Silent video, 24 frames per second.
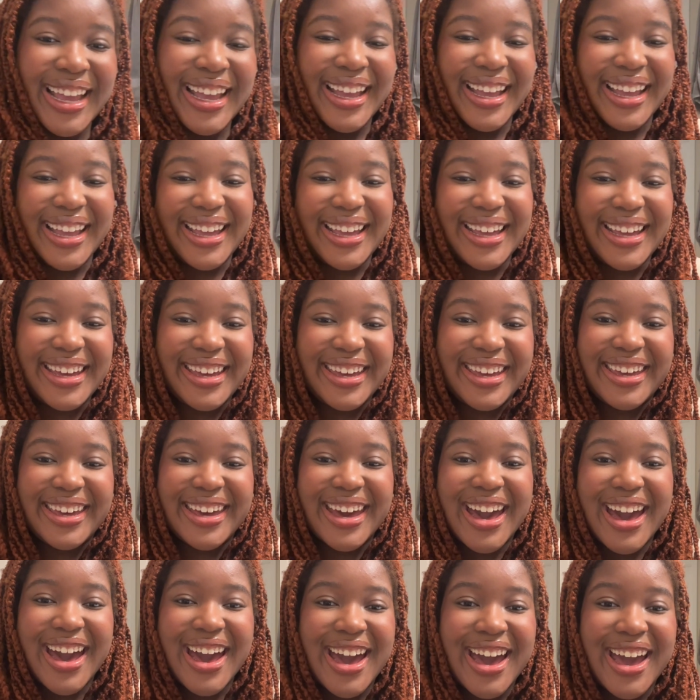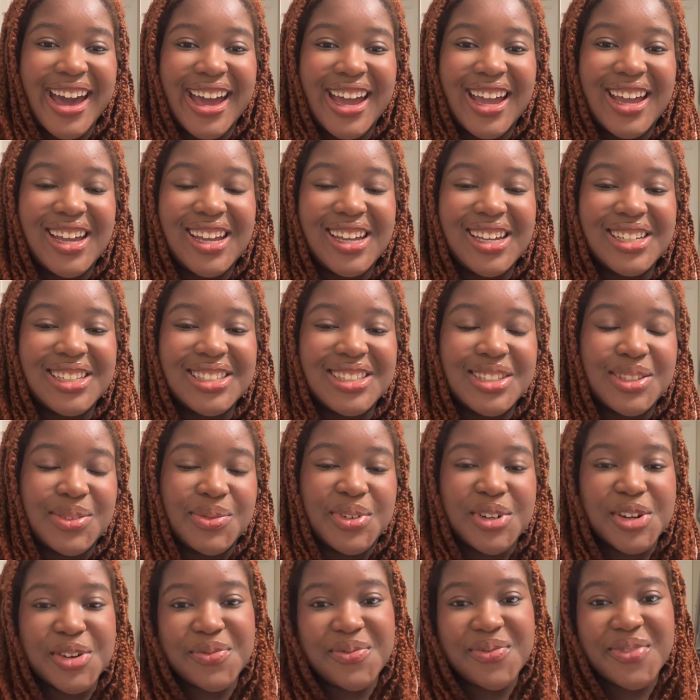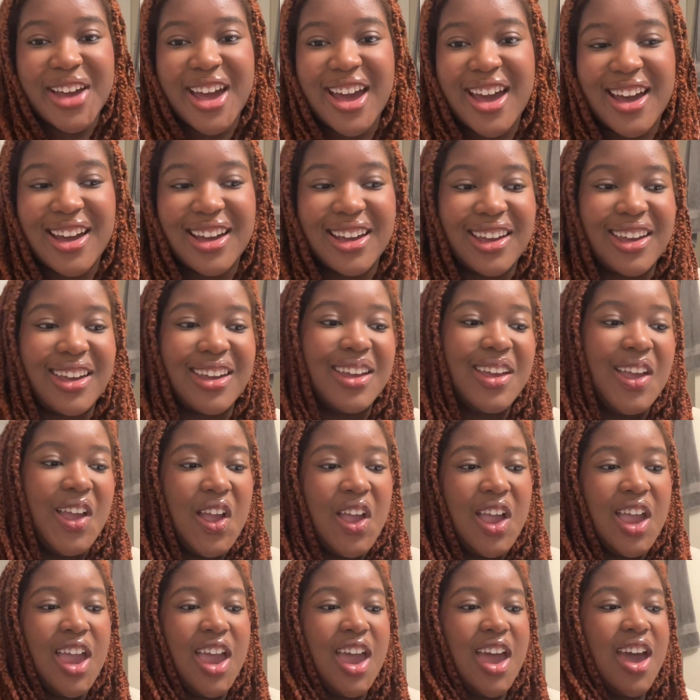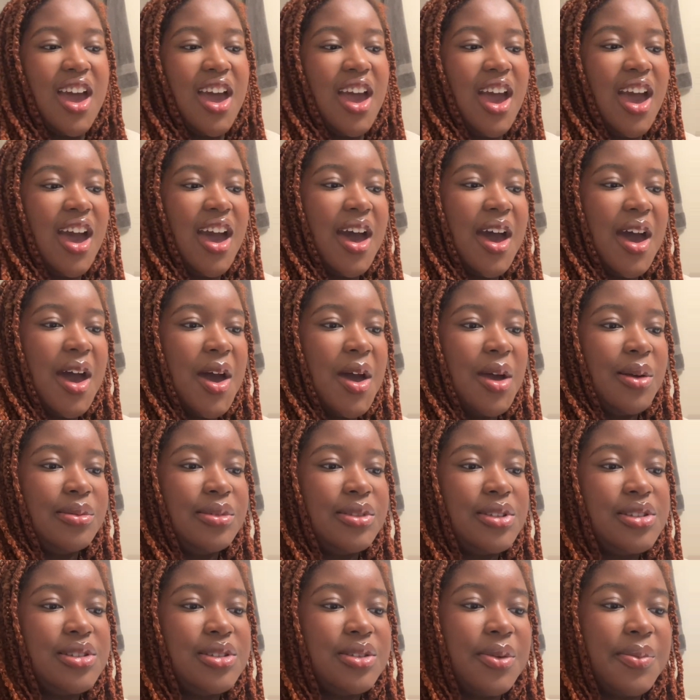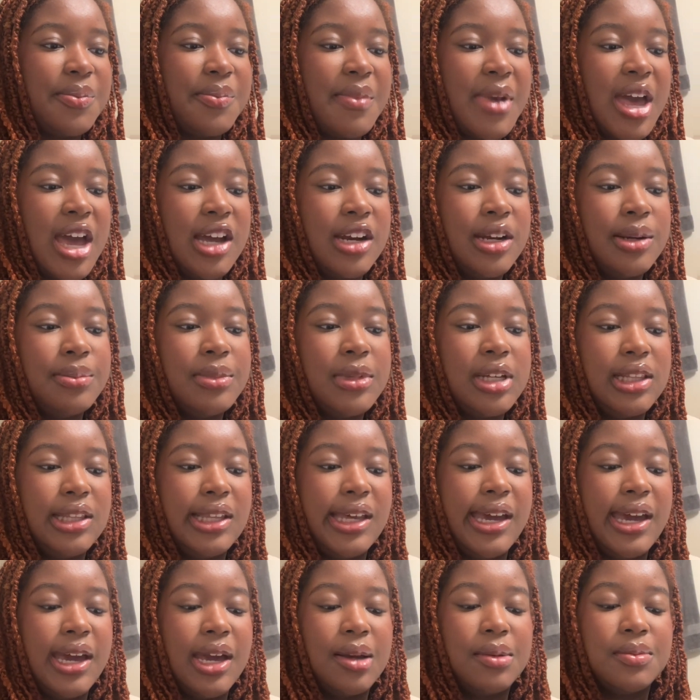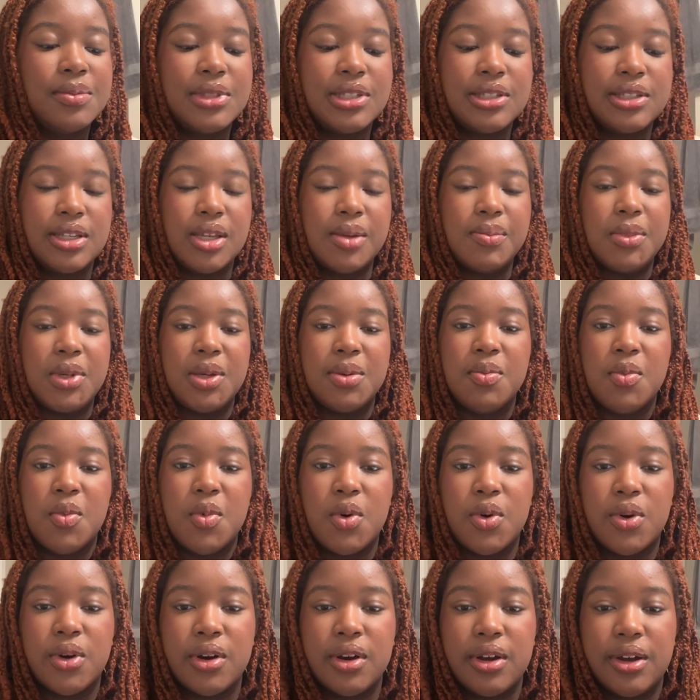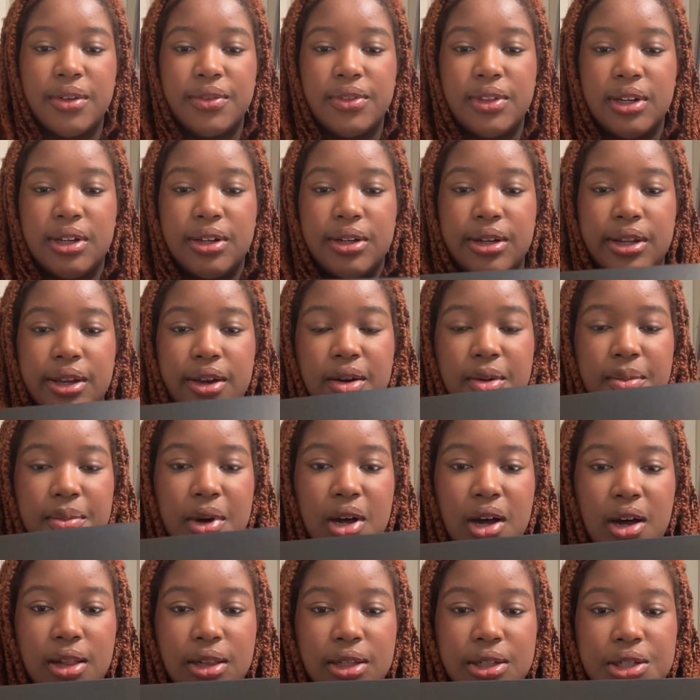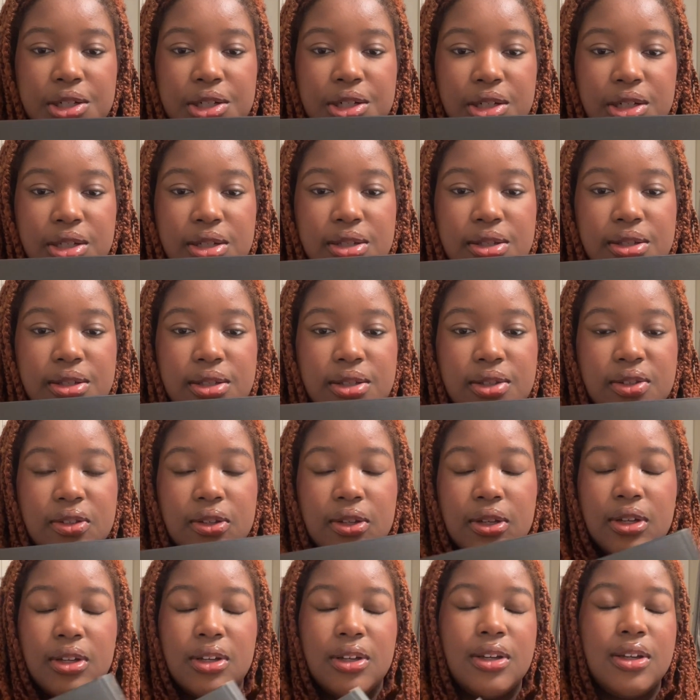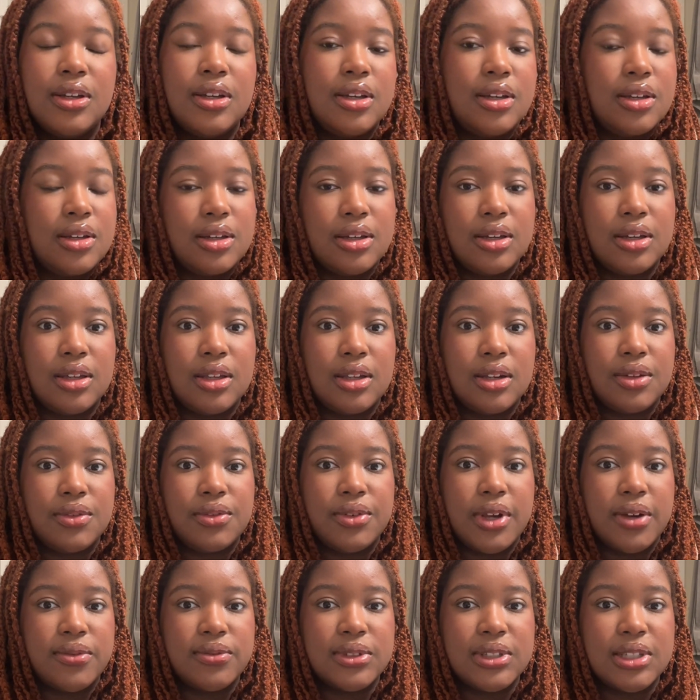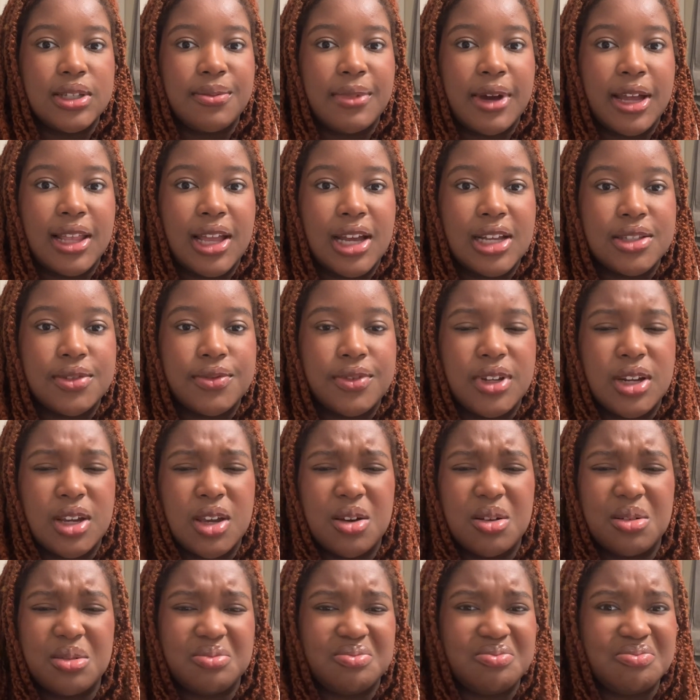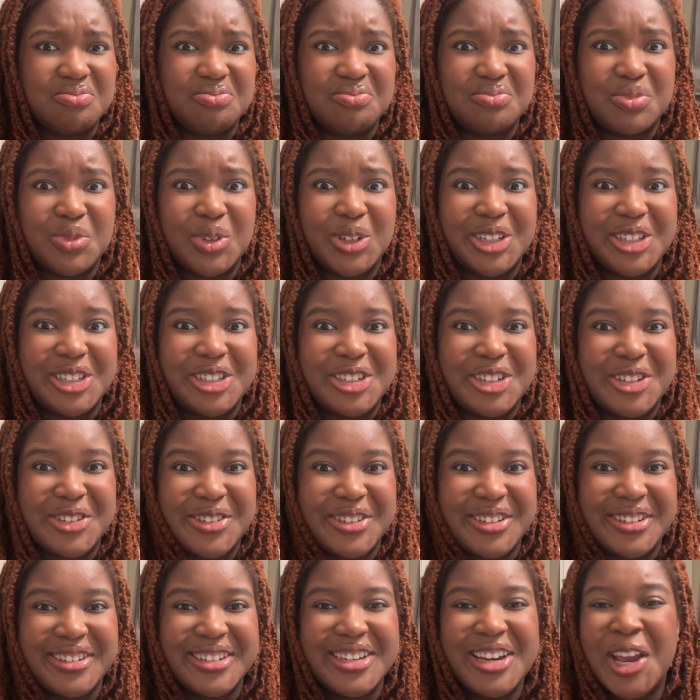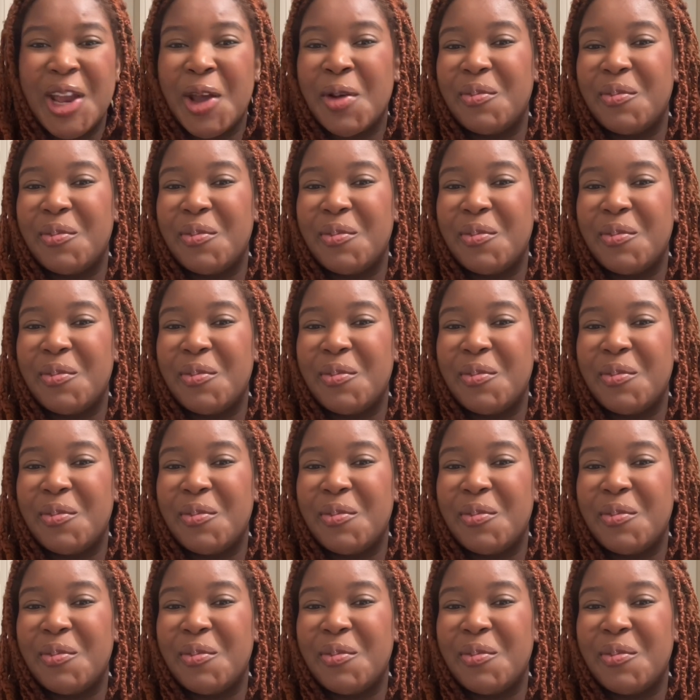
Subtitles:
Hey guys, welcome back. So Madam Glam sent me more of their nail polishes. And if you haven't seen my last video, what are you doing?